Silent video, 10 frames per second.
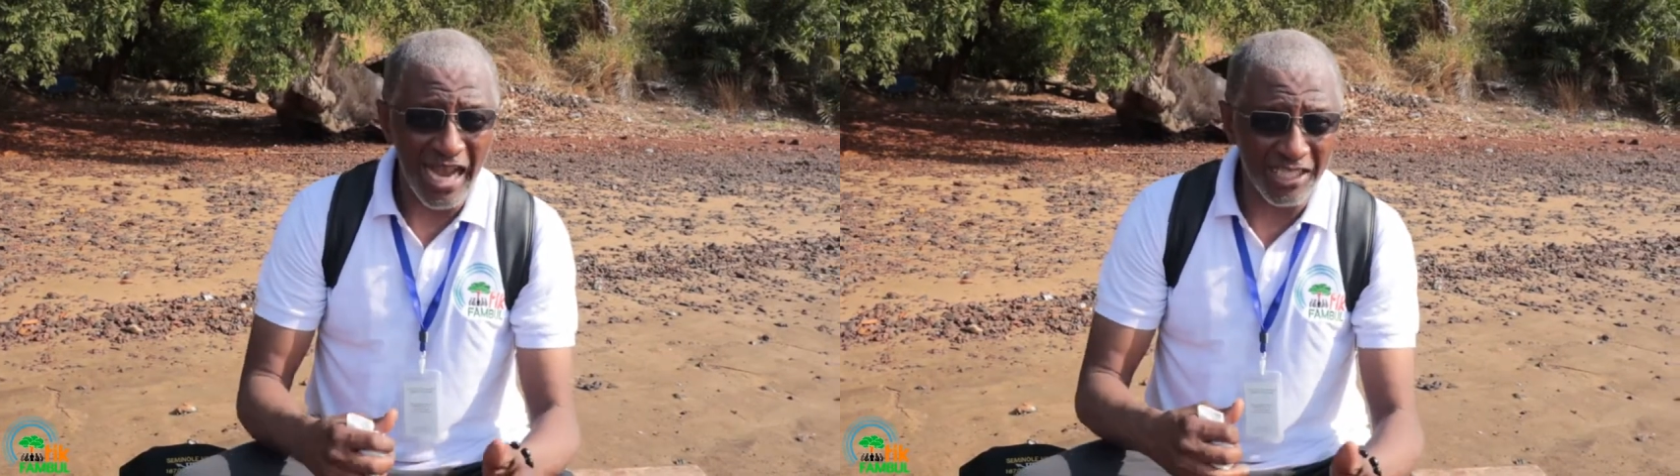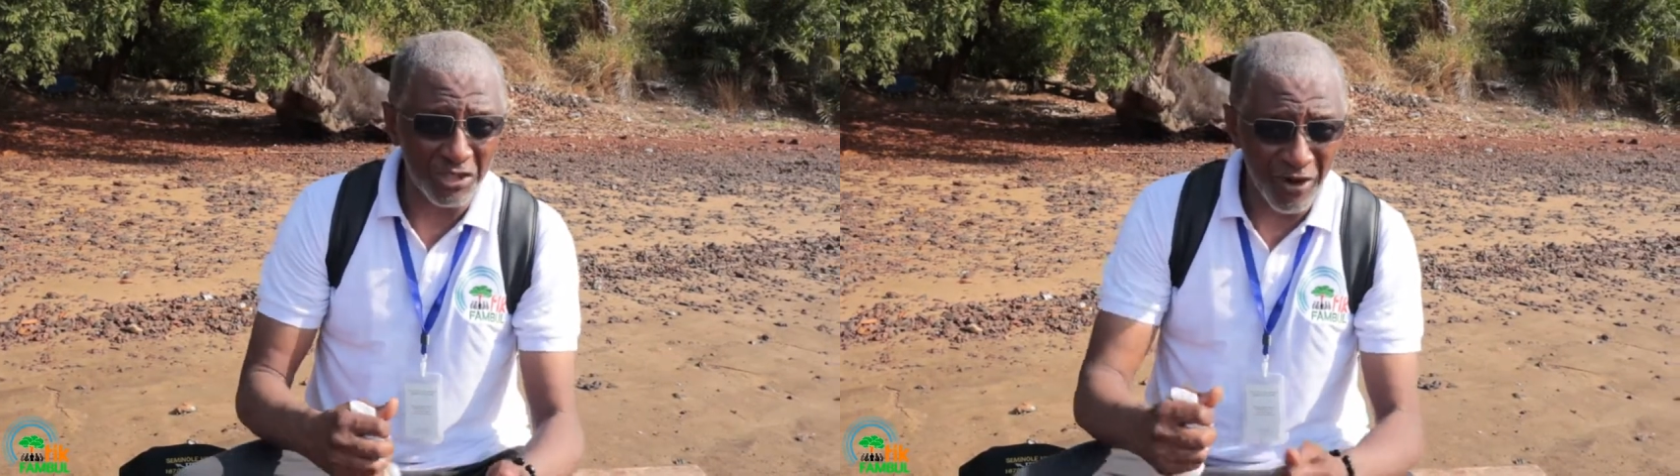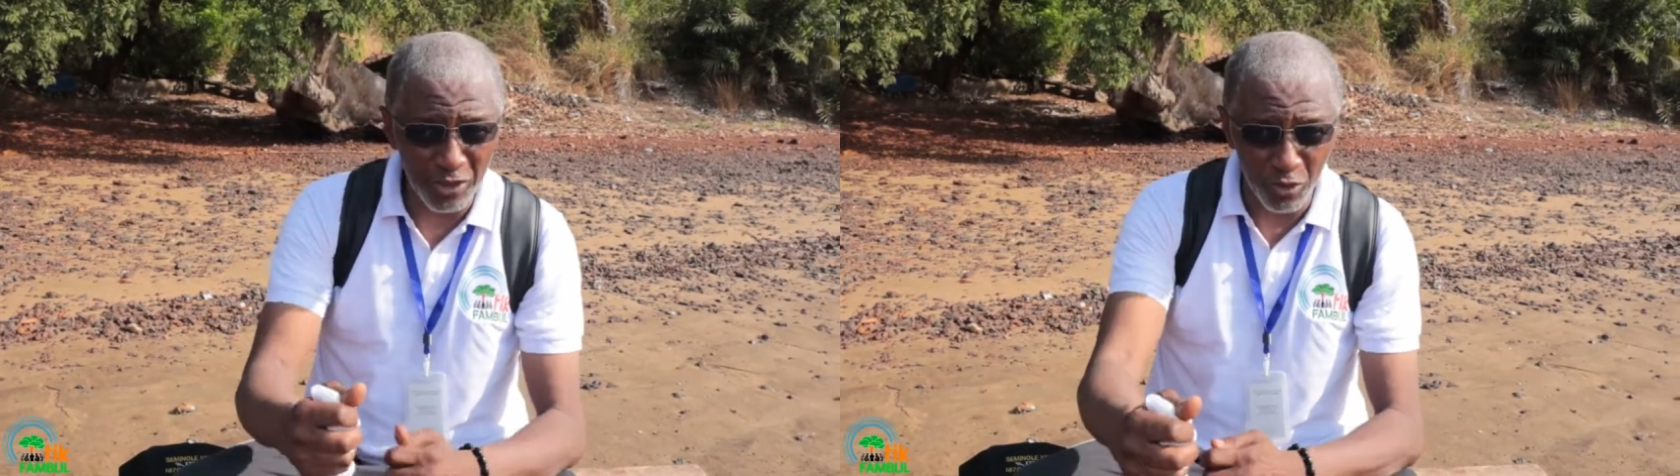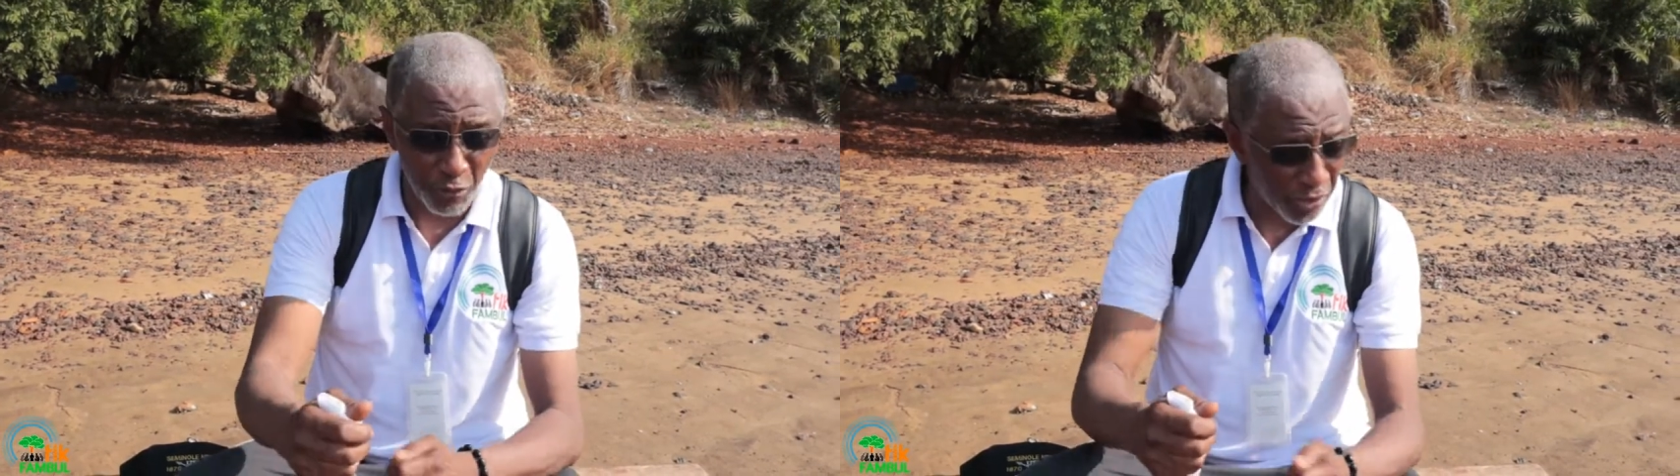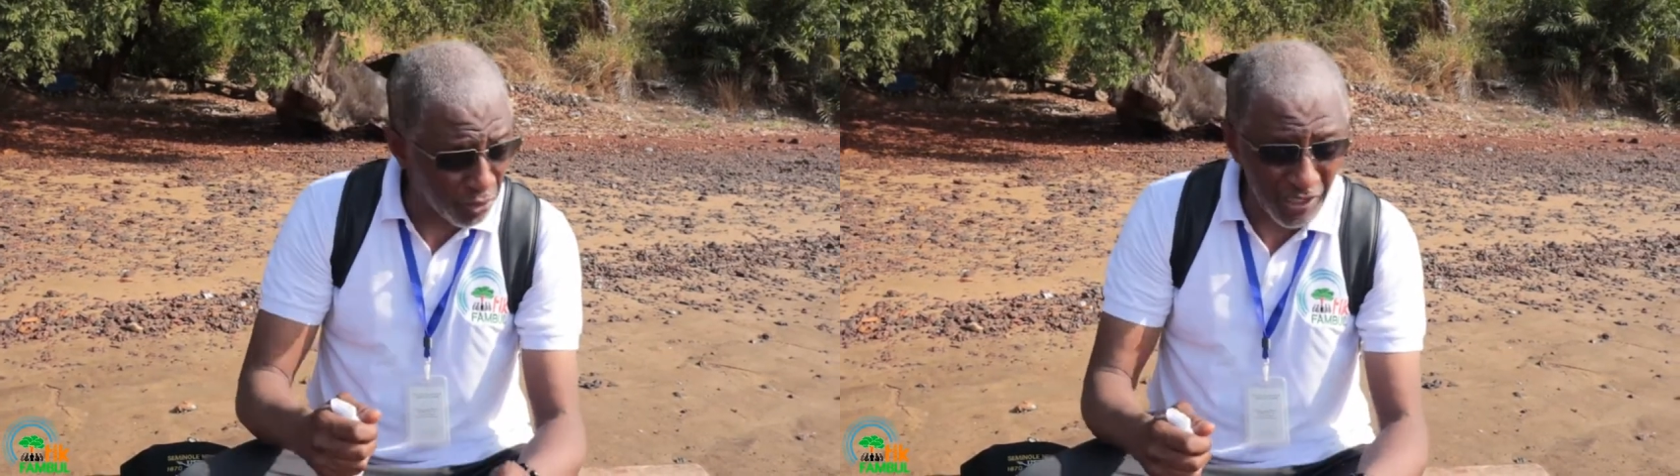and try to
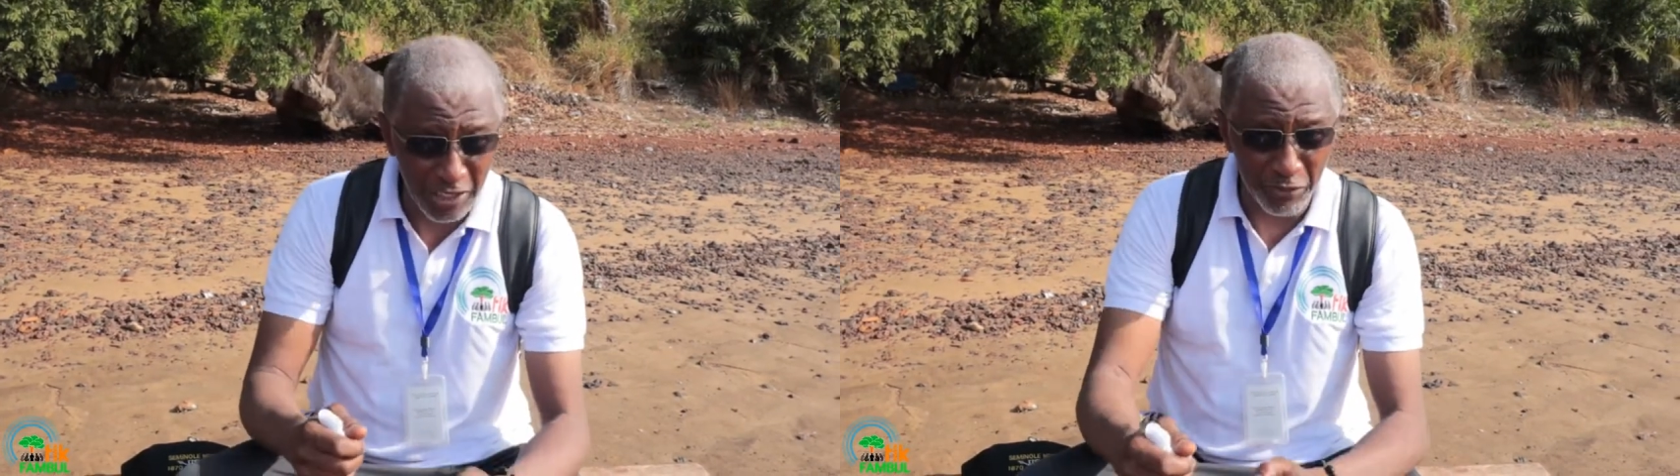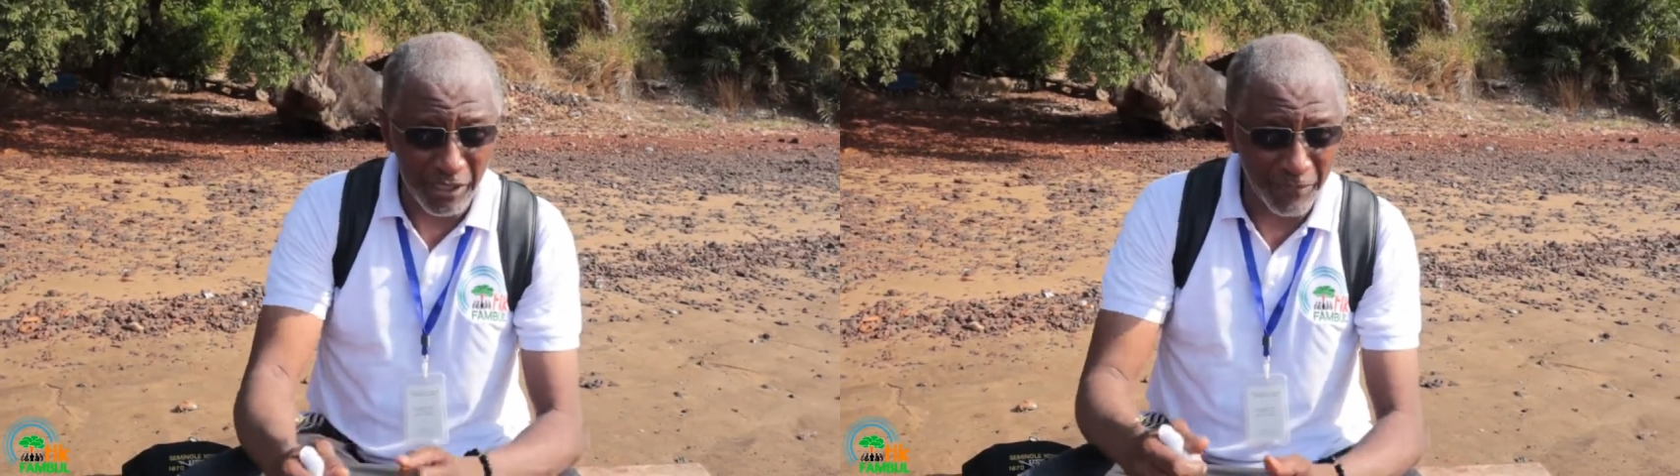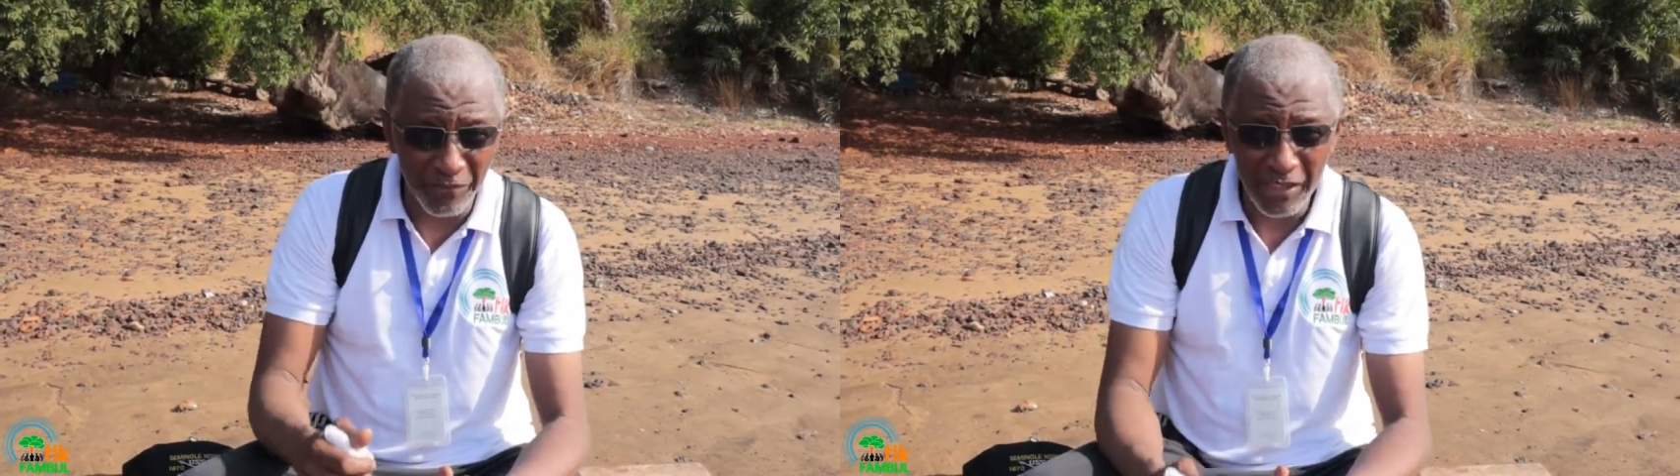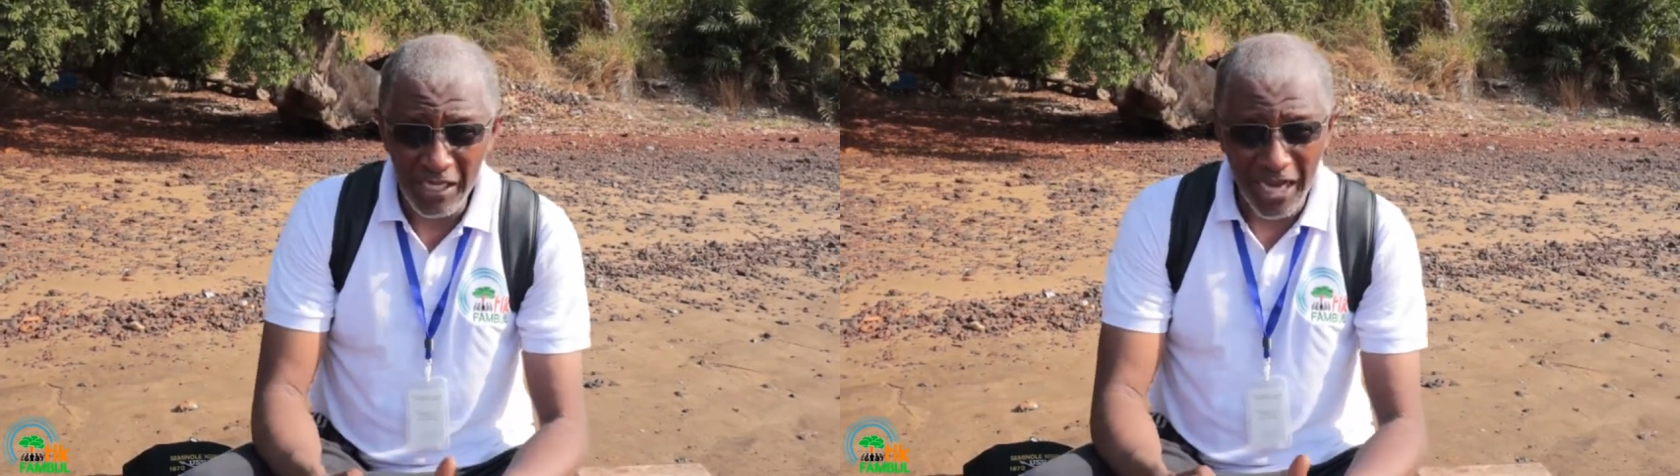reconnect with them